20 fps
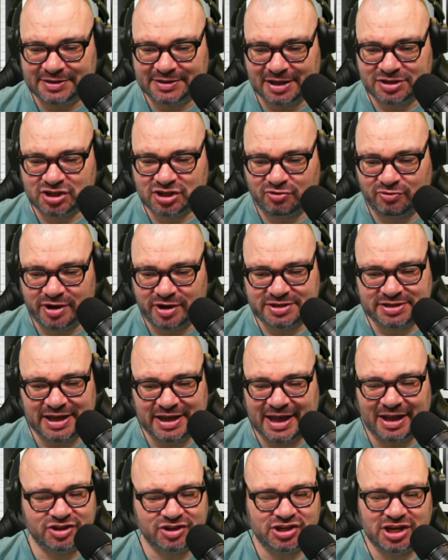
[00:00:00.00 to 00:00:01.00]
That's crazy.
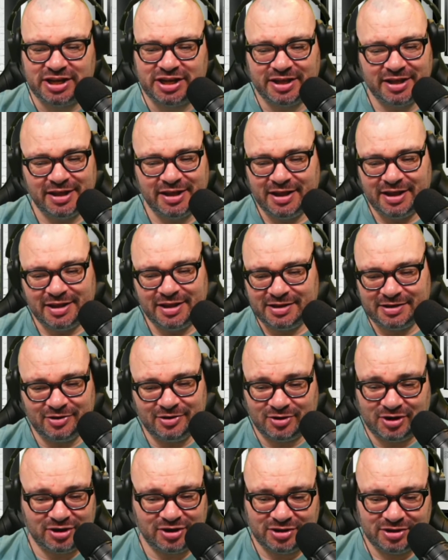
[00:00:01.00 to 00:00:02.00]
LG,
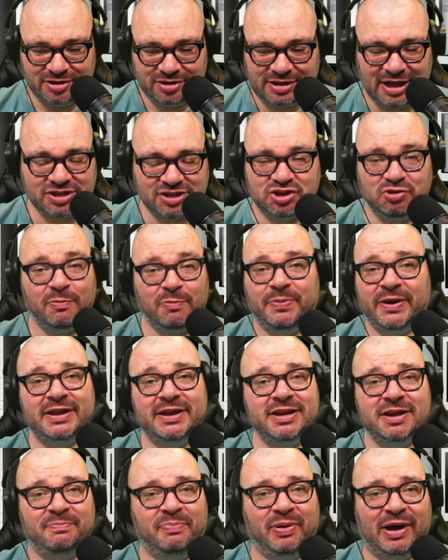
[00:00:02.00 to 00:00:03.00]
look, that's your
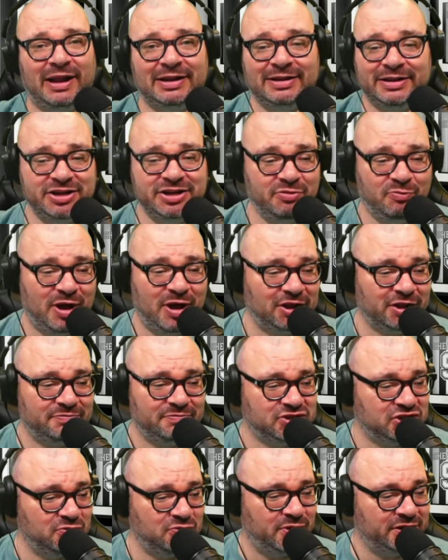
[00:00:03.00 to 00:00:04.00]
opinion, pal, and you're welcome
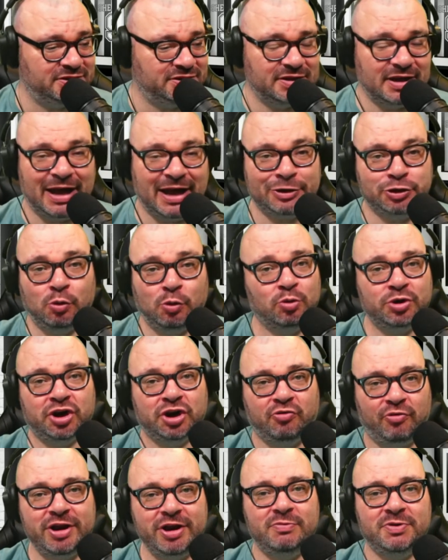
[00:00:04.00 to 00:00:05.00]
to it. I don't
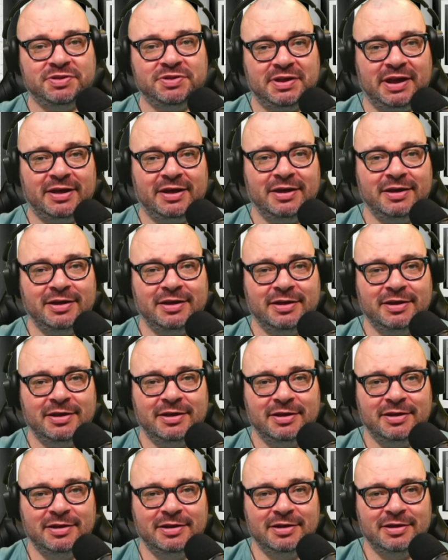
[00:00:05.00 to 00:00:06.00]
agree with you.
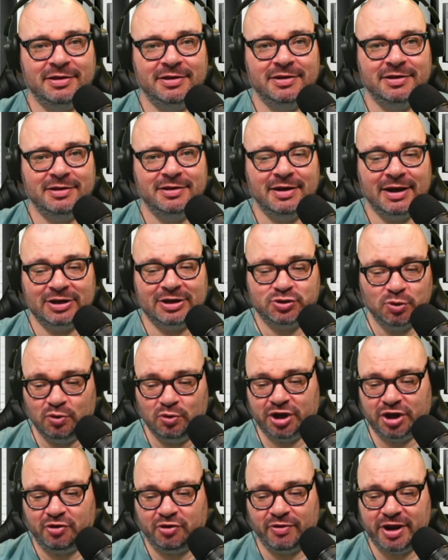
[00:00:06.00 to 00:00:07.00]
I
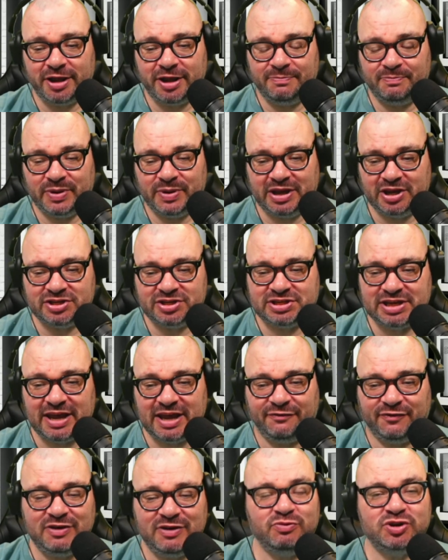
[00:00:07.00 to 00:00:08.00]
don't agree, because
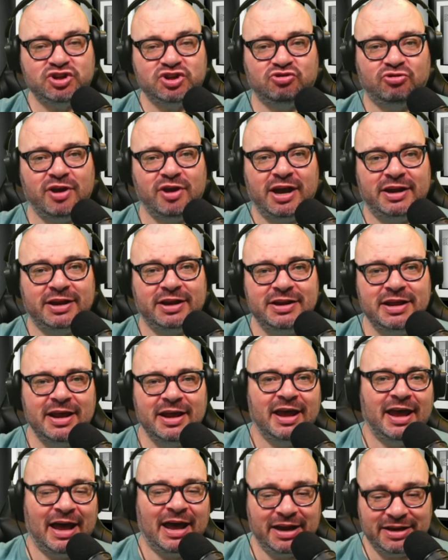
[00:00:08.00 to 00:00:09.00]
if he was training,
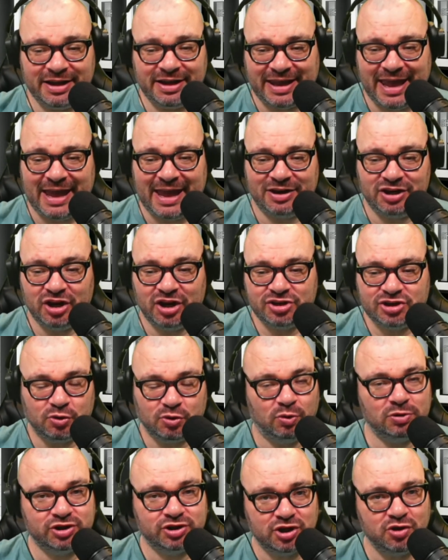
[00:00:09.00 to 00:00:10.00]
and again,
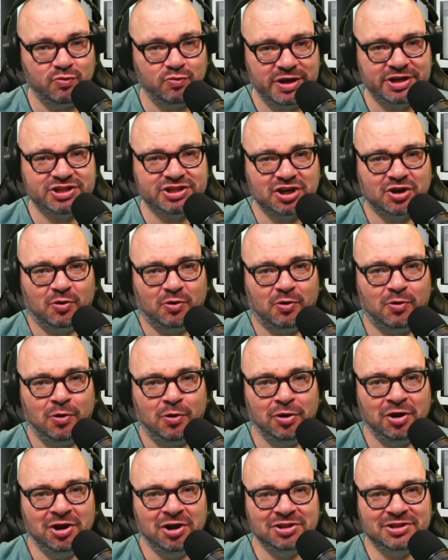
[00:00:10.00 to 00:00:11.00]
told 2 weeks ago
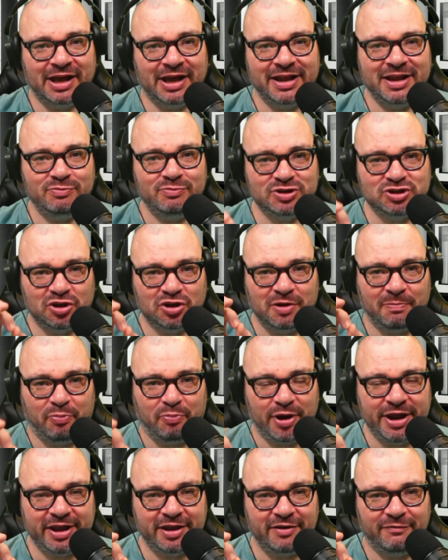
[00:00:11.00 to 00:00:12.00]
that he was on the
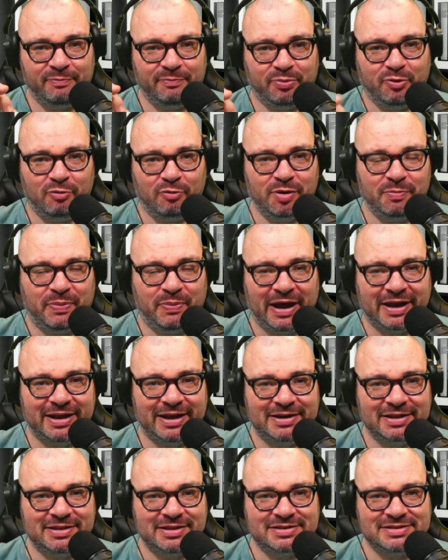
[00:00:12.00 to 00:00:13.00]
brink of coming back
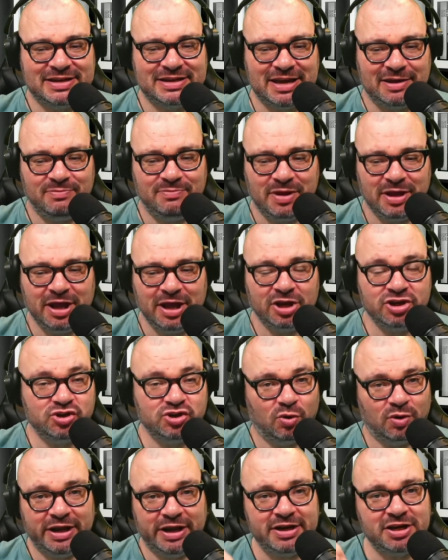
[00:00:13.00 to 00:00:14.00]
into the team,
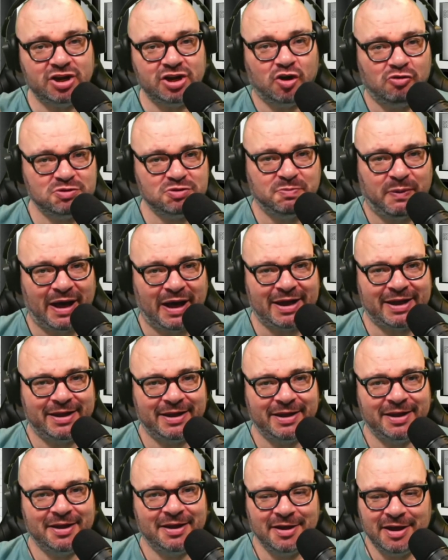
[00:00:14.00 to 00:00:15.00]
Joe Linton comes back,
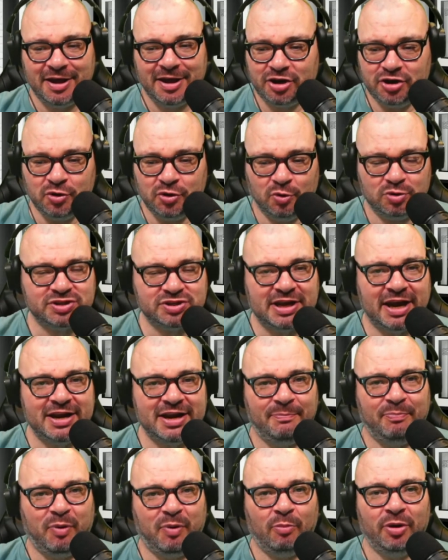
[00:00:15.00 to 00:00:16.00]
no sign
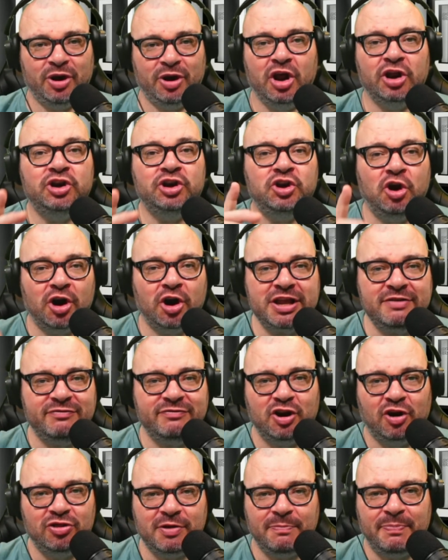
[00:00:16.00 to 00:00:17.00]
of Botman, not
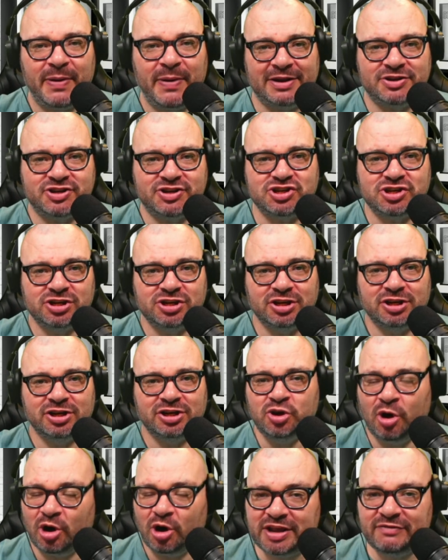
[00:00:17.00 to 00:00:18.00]
even on the bench,
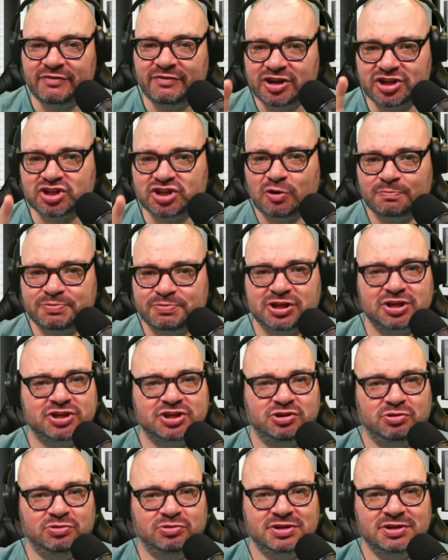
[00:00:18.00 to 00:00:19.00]
not even a
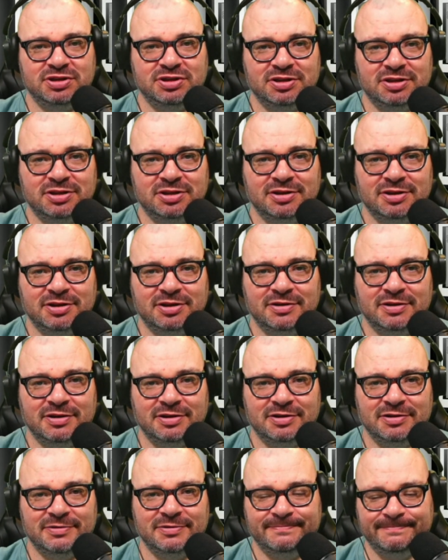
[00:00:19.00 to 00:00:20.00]
substitute.
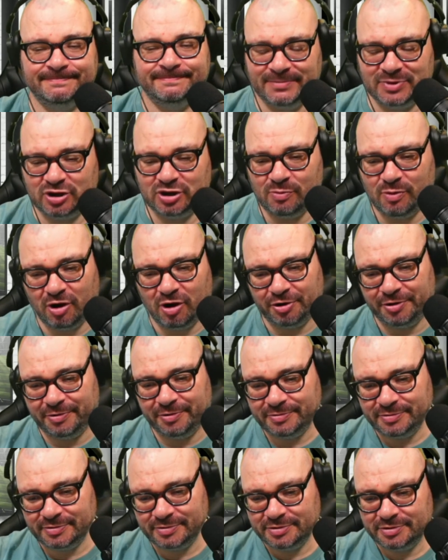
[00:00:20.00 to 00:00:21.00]
Come on.
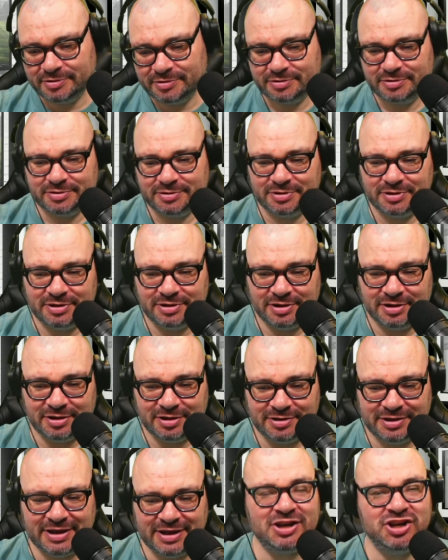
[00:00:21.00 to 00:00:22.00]

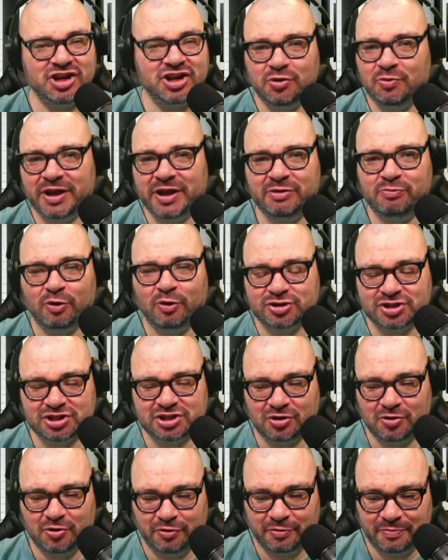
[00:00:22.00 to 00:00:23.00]
They knew he wasn't
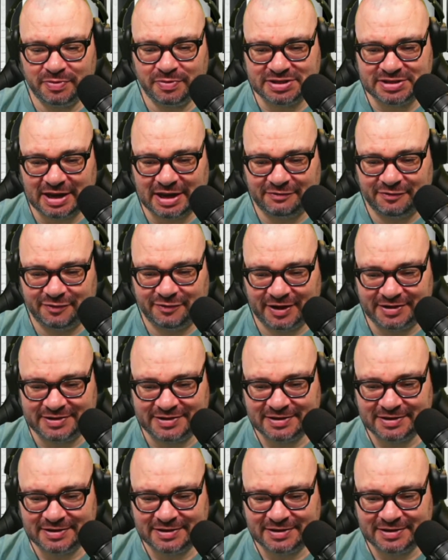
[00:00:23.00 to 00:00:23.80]
100% fit.